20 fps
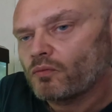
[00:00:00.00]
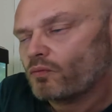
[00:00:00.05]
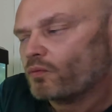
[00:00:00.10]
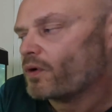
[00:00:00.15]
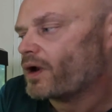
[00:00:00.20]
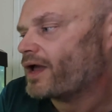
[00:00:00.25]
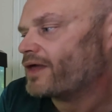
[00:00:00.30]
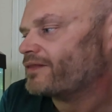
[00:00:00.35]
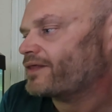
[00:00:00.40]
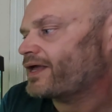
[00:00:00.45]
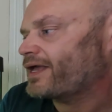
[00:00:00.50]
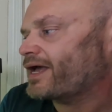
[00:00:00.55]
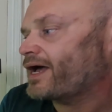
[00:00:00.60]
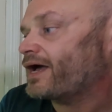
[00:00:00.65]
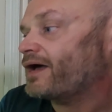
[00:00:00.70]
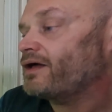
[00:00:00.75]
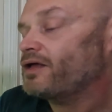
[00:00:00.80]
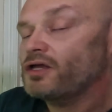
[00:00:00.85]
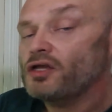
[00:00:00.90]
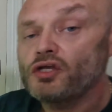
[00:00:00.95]
where they
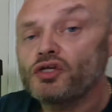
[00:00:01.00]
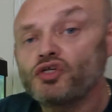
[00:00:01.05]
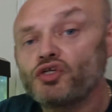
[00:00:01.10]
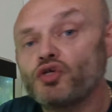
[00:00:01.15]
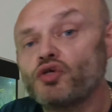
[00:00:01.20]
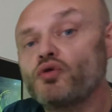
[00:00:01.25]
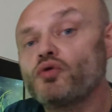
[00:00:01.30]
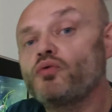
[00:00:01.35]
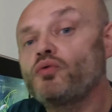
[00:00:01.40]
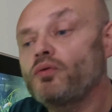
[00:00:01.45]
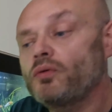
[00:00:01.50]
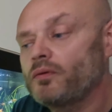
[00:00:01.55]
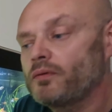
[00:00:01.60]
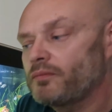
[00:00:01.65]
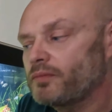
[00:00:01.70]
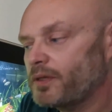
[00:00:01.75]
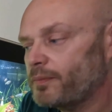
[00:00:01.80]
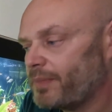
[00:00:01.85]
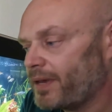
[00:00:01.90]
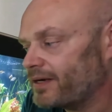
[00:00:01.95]
are. You,
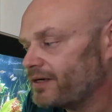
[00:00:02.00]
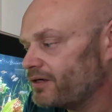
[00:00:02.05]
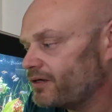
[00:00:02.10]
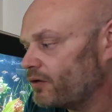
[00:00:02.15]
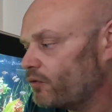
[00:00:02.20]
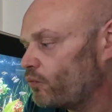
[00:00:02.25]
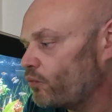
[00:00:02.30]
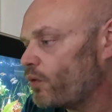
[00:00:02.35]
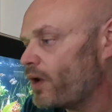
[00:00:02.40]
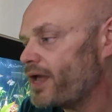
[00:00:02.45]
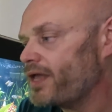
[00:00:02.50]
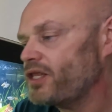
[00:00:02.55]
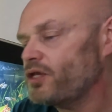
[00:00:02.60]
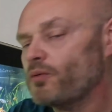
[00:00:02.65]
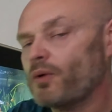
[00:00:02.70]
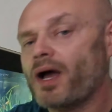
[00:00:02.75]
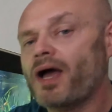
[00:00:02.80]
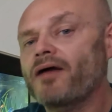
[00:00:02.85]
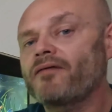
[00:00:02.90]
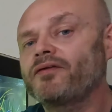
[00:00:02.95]
depending on where
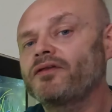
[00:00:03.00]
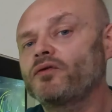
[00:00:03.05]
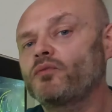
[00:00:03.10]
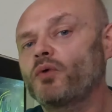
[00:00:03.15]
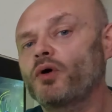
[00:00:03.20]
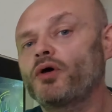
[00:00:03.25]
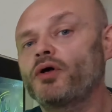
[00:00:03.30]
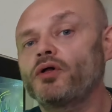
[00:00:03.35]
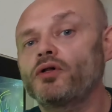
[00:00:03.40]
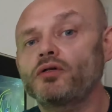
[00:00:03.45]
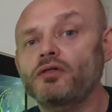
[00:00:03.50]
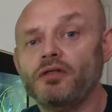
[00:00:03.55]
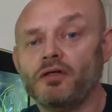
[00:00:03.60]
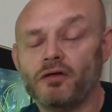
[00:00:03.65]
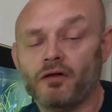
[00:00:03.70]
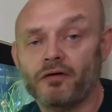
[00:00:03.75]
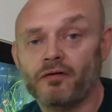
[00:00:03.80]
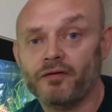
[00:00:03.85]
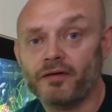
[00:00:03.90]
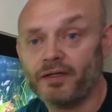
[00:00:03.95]
you are in the world
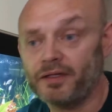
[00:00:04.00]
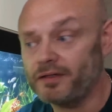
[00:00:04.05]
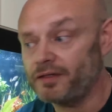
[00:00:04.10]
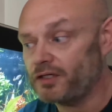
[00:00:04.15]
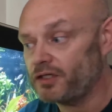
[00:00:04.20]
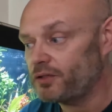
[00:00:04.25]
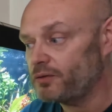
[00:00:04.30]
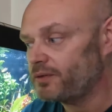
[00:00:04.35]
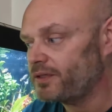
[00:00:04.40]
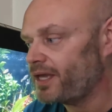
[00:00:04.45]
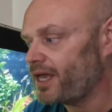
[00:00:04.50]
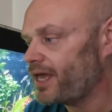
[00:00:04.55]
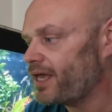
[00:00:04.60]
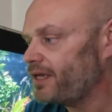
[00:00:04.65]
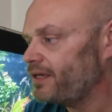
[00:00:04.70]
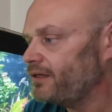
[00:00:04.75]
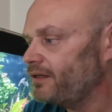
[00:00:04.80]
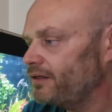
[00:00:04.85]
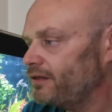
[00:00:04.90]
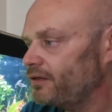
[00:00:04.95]
or in the
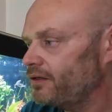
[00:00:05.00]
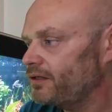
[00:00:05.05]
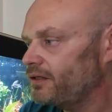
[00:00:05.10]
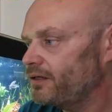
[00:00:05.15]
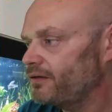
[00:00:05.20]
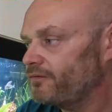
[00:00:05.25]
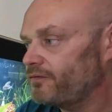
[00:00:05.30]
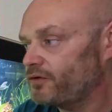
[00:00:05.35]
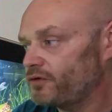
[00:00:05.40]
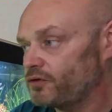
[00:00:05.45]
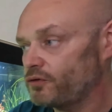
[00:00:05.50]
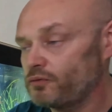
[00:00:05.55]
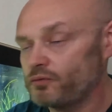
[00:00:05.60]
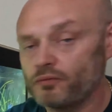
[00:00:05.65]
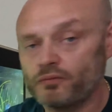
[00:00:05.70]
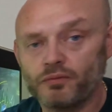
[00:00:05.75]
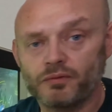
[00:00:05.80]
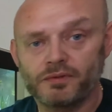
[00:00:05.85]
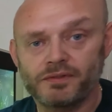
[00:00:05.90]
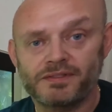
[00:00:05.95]
UK, if
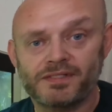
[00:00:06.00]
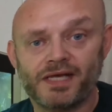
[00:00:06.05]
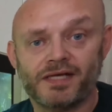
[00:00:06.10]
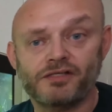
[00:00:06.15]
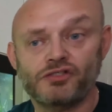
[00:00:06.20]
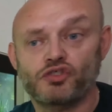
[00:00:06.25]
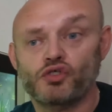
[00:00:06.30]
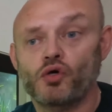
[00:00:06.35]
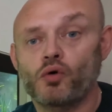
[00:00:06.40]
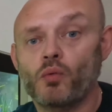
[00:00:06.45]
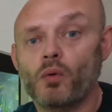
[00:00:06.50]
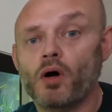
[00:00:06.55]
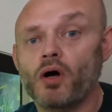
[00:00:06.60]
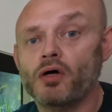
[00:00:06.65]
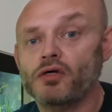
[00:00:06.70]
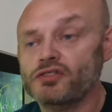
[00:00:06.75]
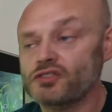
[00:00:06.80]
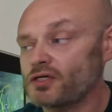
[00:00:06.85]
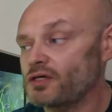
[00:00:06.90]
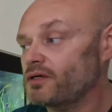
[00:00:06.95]
you test your
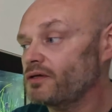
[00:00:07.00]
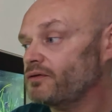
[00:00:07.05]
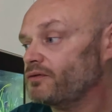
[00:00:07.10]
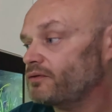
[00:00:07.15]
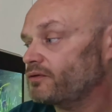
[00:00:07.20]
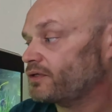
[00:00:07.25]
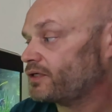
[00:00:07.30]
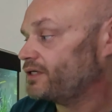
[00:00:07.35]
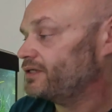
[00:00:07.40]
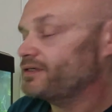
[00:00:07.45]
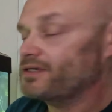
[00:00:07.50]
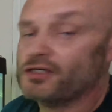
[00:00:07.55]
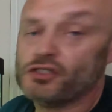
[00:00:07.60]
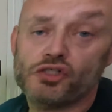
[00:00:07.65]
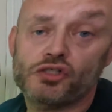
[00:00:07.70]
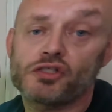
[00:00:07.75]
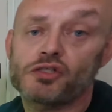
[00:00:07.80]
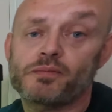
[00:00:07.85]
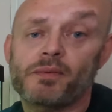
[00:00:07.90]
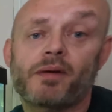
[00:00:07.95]
water, the
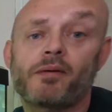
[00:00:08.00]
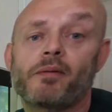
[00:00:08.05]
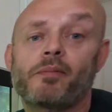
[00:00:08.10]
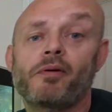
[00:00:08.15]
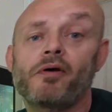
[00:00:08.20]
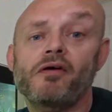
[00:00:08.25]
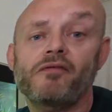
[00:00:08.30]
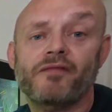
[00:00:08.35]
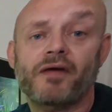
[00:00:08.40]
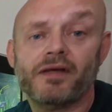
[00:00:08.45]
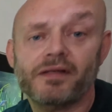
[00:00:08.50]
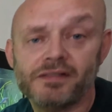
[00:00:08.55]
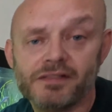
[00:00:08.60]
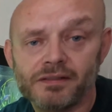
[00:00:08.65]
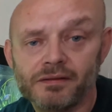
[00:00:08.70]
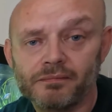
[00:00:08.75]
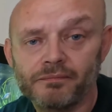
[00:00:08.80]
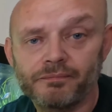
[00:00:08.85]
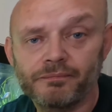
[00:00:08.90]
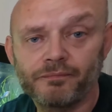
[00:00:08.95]
conditions may be perfect.
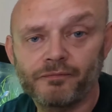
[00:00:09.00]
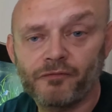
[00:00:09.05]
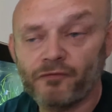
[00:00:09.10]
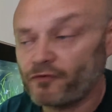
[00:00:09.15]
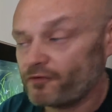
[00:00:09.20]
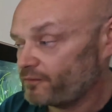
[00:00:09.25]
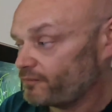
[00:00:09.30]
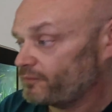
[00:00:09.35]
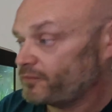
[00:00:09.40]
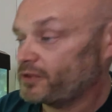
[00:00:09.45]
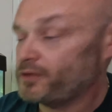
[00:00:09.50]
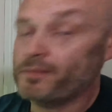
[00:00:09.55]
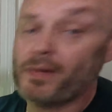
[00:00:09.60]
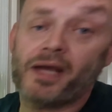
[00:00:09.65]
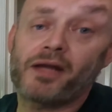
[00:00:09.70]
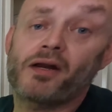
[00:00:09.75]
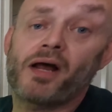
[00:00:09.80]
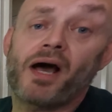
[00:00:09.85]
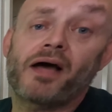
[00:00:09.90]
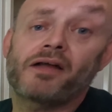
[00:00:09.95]
You
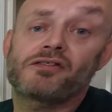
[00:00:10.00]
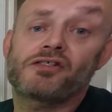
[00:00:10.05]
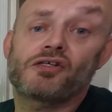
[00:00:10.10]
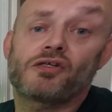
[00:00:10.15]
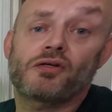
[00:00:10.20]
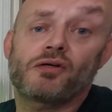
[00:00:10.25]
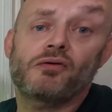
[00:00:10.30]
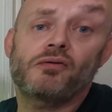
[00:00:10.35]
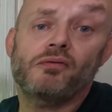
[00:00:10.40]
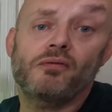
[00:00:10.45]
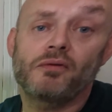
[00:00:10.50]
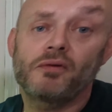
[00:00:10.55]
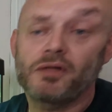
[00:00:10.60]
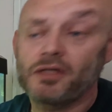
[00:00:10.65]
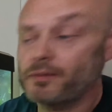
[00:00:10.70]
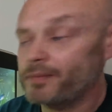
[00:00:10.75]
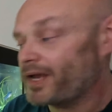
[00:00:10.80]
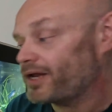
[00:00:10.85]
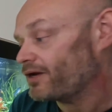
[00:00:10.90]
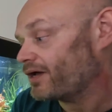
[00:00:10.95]
may not have to
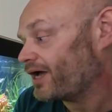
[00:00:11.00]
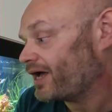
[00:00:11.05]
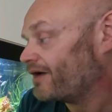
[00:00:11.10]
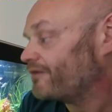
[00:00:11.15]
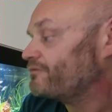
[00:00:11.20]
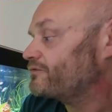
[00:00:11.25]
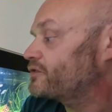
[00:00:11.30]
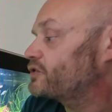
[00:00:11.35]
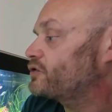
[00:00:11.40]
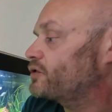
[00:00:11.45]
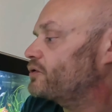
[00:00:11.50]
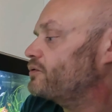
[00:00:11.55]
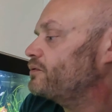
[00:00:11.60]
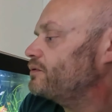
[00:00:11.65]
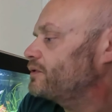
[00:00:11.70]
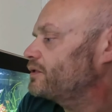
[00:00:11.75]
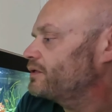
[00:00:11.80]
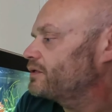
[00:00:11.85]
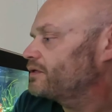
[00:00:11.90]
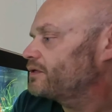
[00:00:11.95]
do
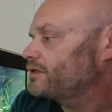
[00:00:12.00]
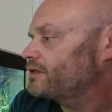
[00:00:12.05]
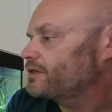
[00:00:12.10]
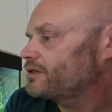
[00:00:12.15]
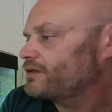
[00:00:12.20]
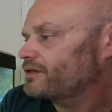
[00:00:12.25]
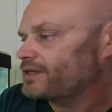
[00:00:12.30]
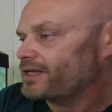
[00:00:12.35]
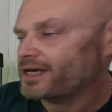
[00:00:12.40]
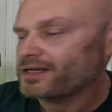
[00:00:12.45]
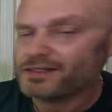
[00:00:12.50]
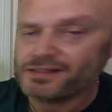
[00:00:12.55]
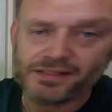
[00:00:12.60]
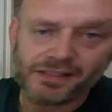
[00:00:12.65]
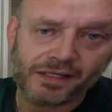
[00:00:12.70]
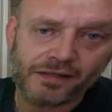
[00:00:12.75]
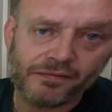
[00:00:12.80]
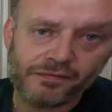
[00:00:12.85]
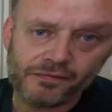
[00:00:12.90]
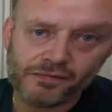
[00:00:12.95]
the
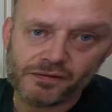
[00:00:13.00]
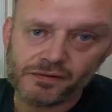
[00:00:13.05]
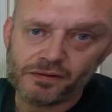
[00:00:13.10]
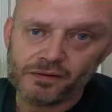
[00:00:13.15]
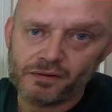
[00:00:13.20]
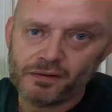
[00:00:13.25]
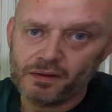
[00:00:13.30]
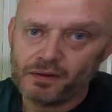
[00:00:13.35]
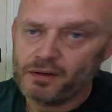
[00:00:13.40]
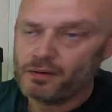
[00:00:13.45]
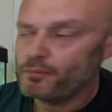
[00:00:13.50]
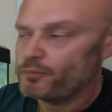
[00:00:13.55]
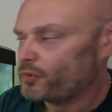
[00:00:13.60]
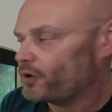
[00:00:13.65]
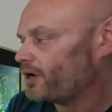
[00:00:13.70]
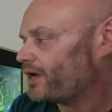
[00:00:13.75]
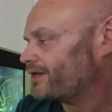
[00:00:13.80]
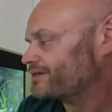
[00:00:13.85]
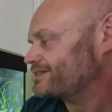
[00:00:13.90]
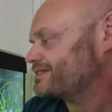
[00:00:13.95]
additives,
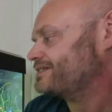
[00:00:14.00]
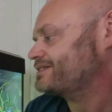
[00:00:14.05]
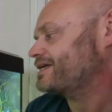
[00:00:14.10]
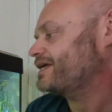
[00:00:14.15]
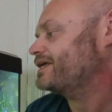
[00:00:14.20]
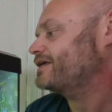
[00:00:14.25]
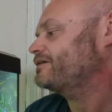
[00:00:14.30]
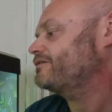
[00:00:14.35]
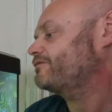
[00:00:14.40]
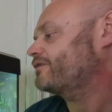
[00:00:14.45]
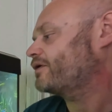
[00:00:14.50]
but as I say,